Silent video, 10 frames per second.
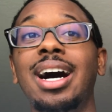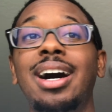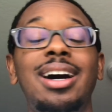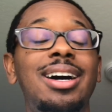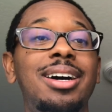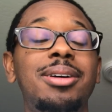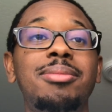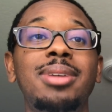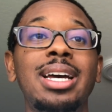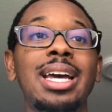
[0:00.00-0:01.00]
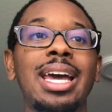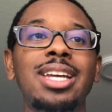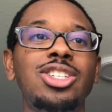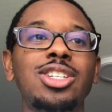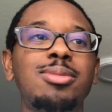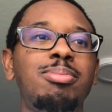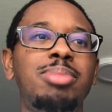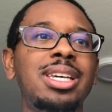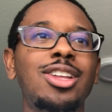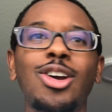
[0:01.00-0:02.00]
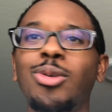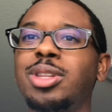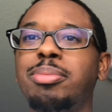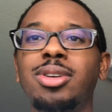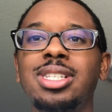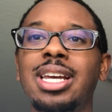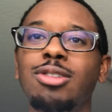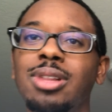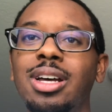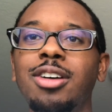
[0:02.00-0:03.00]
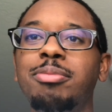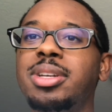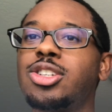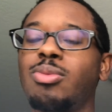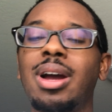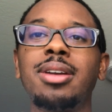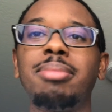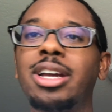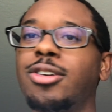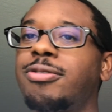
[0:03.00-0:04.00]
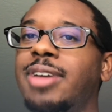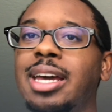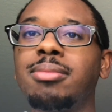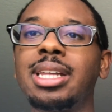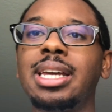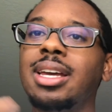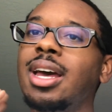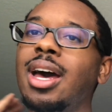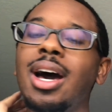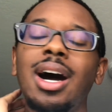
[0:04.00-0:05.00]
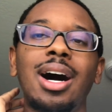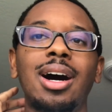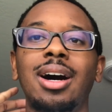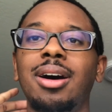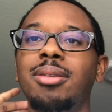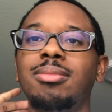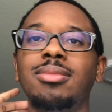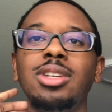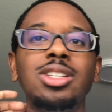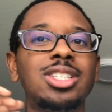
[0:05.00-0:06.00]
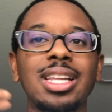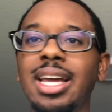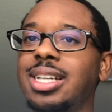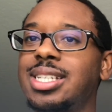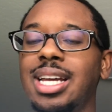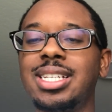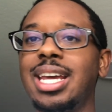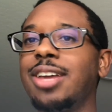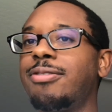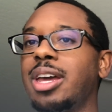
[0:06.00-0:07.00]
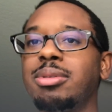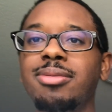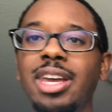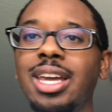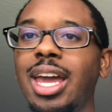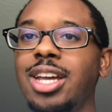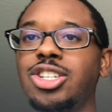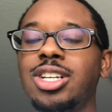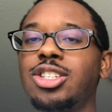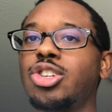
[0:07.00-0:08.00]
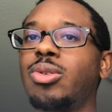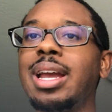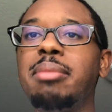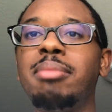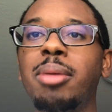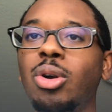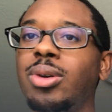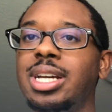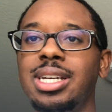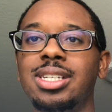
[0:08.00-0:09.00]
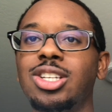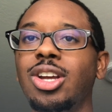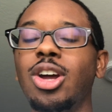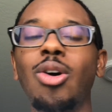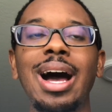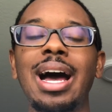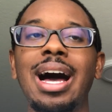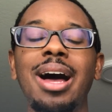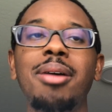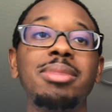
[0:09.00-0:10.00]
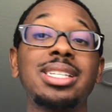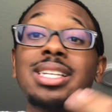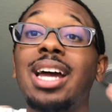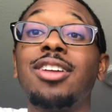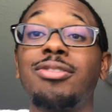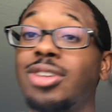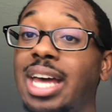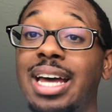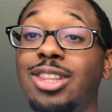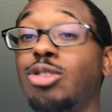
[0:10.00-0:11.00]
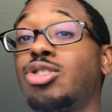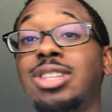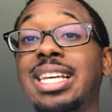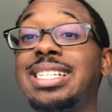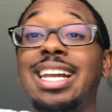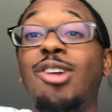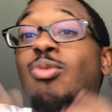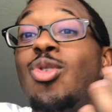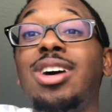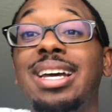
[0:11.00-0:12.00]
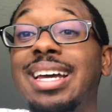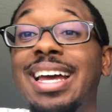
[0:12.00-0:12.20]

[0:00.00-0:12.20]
Um, and just be there with the person that you love, be surrounded by your family. Um, like I said, take family vacations, create memories. You know, I, I'm excited for that. Those are things that I want.